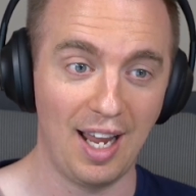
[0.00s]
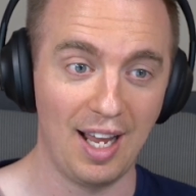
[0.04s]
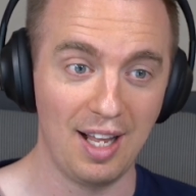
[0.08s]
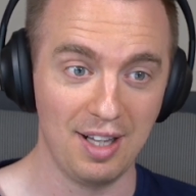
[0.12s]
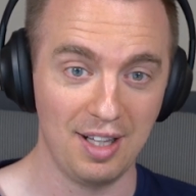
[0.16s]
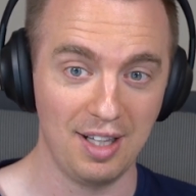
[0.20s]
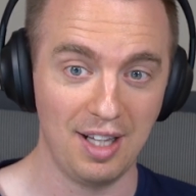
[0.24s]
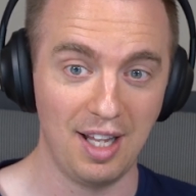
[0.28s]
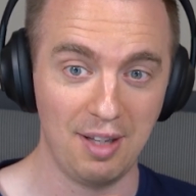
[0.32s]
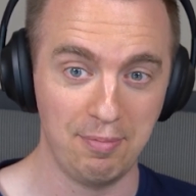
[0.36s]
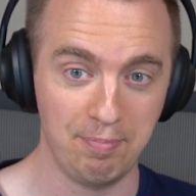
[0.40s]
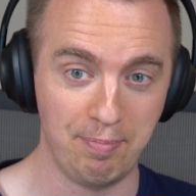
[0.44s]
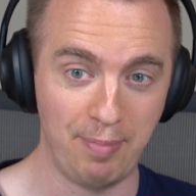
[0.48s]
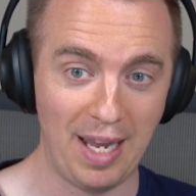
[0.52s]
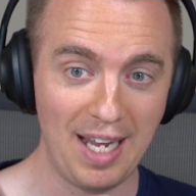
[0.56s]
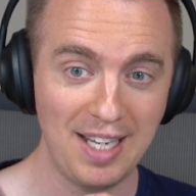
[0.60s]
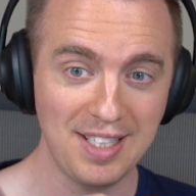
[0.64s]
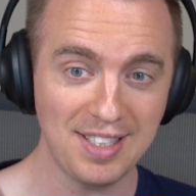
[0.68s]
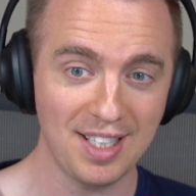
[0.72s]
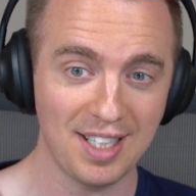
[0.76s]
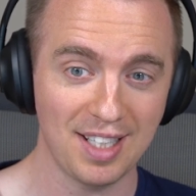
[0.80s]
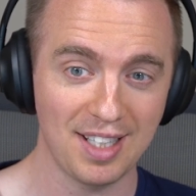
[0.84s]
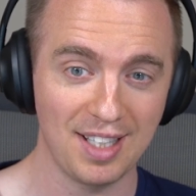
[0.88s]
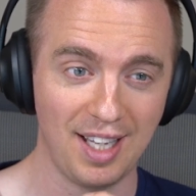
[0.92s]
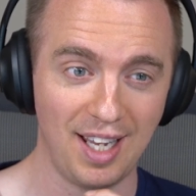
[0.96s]
It
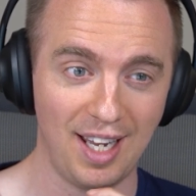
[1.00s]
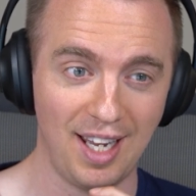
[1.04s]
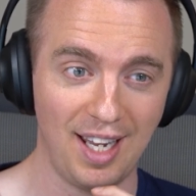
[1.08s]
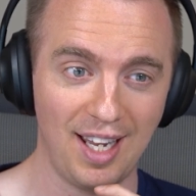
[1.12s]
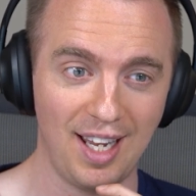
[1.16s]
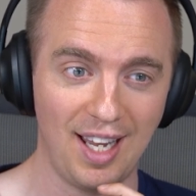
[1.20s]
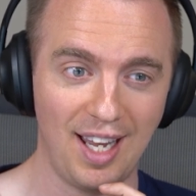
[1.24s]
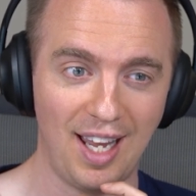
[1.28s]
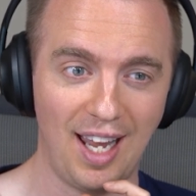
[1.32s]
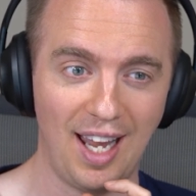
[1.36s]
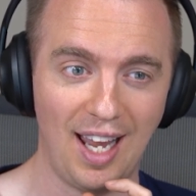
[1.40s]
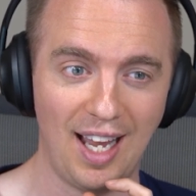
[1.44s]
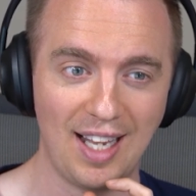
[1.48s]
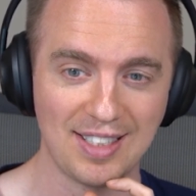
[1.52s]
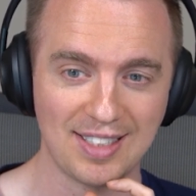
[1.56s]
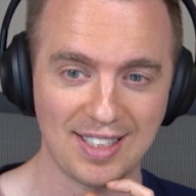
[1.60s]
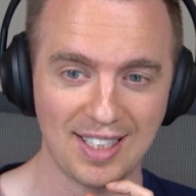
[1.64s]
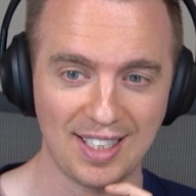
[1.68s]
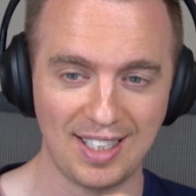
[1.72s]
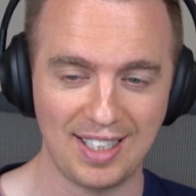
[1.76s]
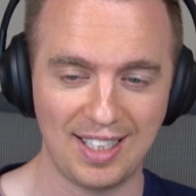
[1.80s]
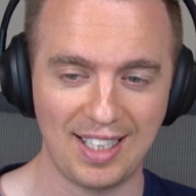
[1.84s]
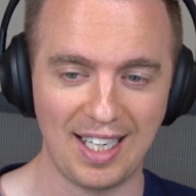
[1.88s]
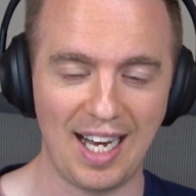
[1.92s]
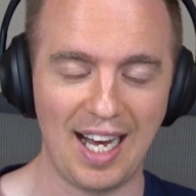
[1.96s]
basically, it's a
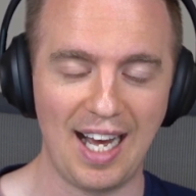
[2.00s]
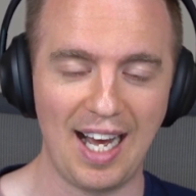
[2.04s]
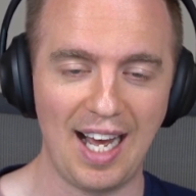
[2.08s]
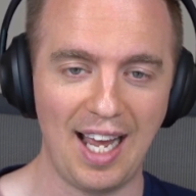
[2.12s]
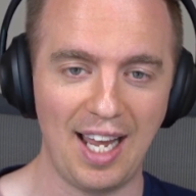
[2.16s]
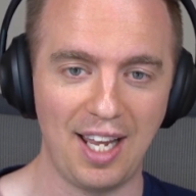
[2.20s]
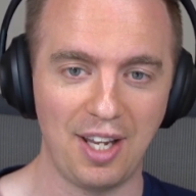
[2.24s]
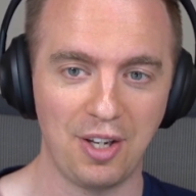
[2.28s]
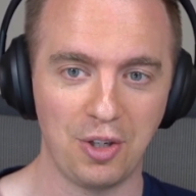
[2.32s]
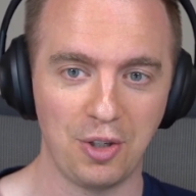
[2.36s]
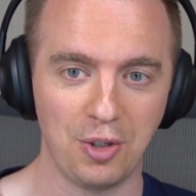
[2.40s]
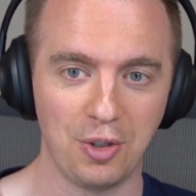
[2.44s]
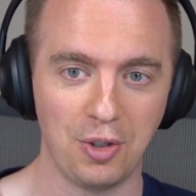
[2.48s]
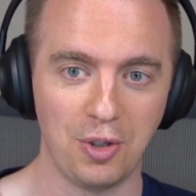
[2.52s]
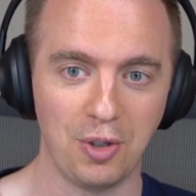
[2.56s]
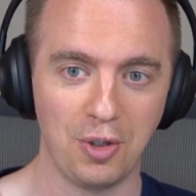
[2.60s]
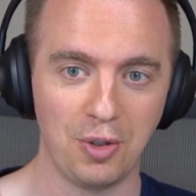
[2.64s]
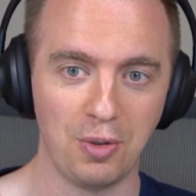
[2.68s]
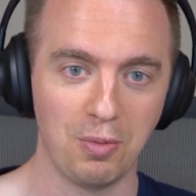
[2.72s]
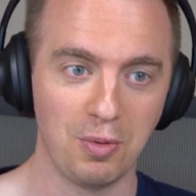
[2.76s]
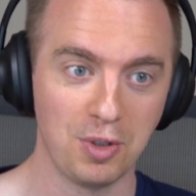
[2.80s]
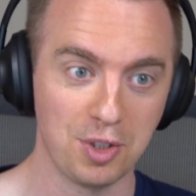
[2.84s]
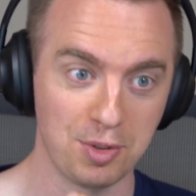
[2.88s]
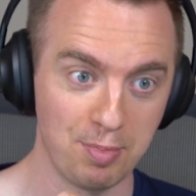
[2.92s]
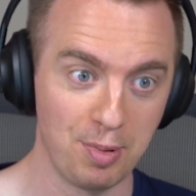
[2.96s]
guy
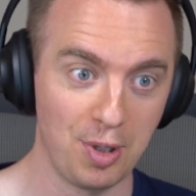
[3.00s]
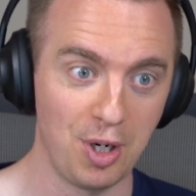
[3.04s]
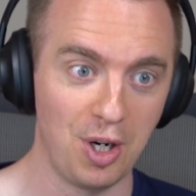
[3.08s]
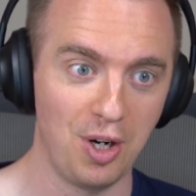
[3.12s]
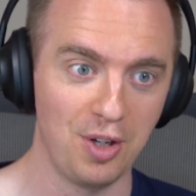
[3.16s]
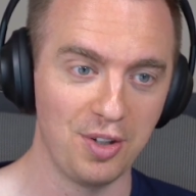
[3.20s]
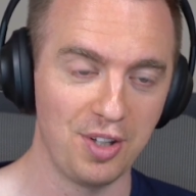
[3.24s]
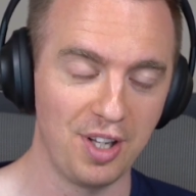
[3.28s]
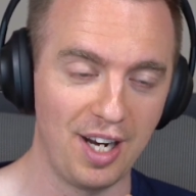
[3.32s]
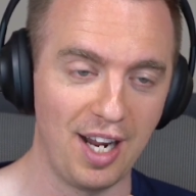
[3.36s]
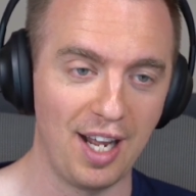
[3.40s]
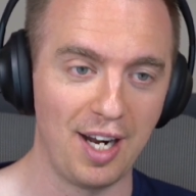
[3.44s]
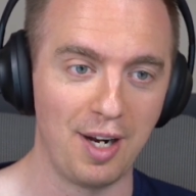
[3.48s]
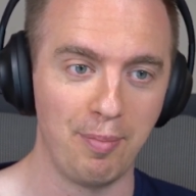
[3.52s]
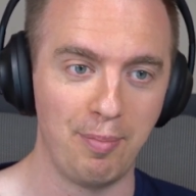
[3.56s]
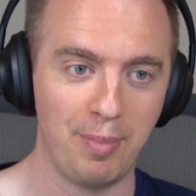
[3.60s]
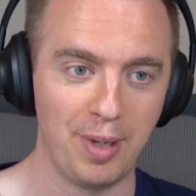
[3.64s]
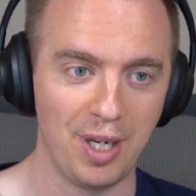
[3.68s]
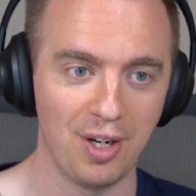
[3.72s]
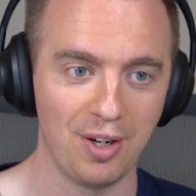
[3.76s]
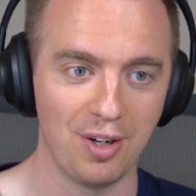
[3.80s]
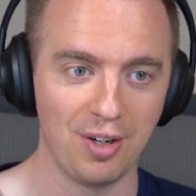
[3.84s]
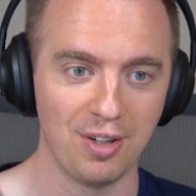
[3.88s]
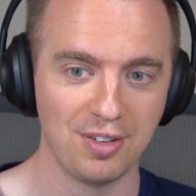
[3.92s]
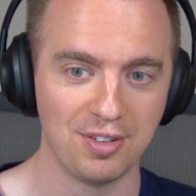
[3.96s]
who was bald and had a
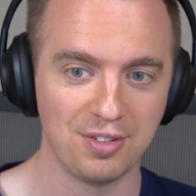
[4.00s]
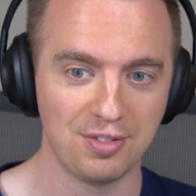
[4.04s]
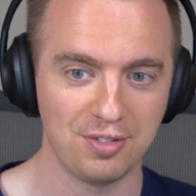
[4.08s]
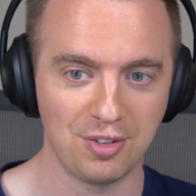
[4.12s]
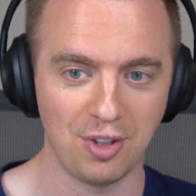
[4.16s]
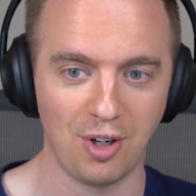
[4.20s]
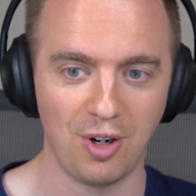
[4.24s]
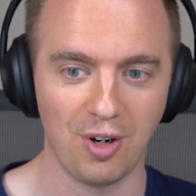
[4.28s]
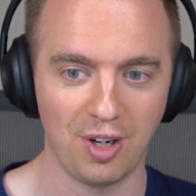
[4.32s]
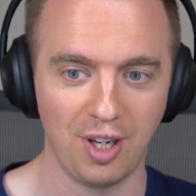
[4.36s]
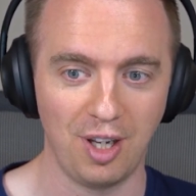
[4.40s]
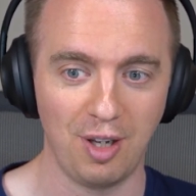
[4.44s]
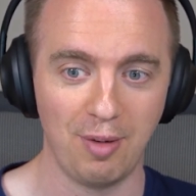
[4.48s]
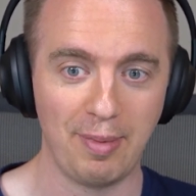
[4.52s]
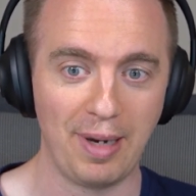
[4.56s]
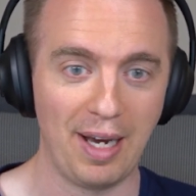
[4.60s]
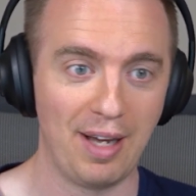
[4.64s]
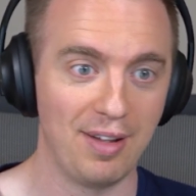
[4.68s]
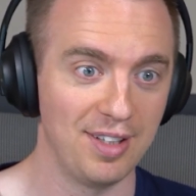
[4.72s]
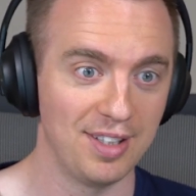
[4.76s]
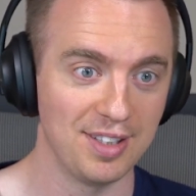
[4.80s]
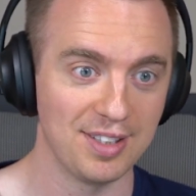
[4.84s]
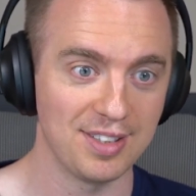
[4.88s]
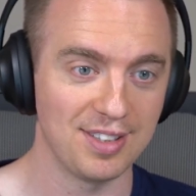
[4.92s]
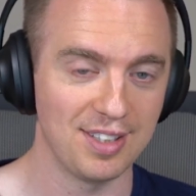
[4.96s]
beard talking
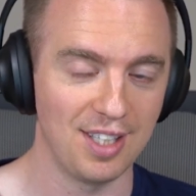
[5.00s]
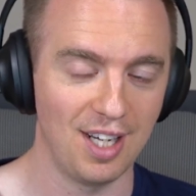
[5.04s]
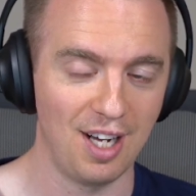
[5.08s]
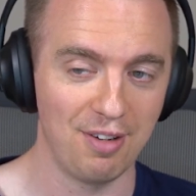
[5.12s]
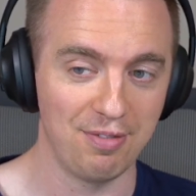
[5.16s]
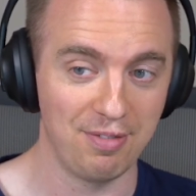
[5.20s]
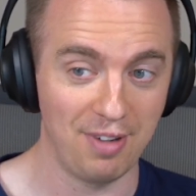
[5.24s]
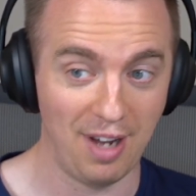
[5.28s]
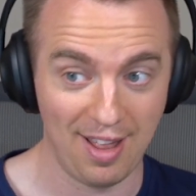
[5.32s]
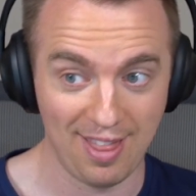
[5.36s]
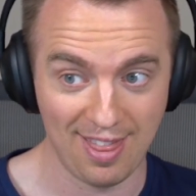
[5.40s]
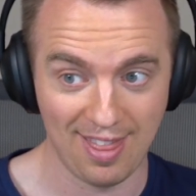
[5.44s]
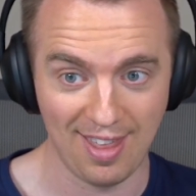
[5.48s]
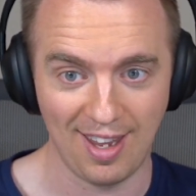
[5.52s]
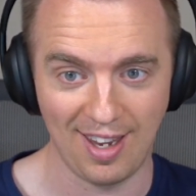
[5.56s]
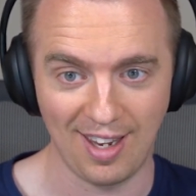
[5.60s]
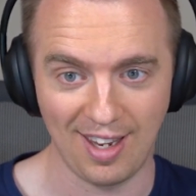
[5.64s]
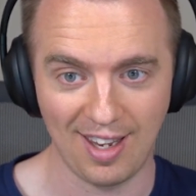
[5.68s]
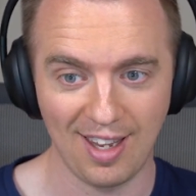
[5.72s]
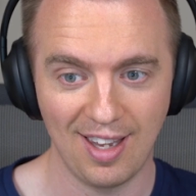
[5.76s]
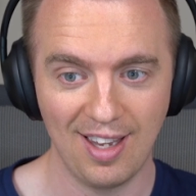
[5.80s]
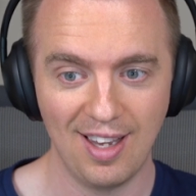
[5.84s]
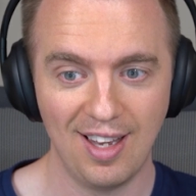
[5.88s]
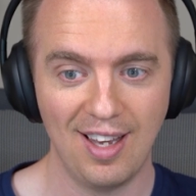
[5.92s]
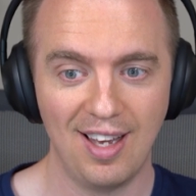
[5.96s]
about this stuff, I
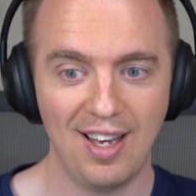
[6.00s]
think.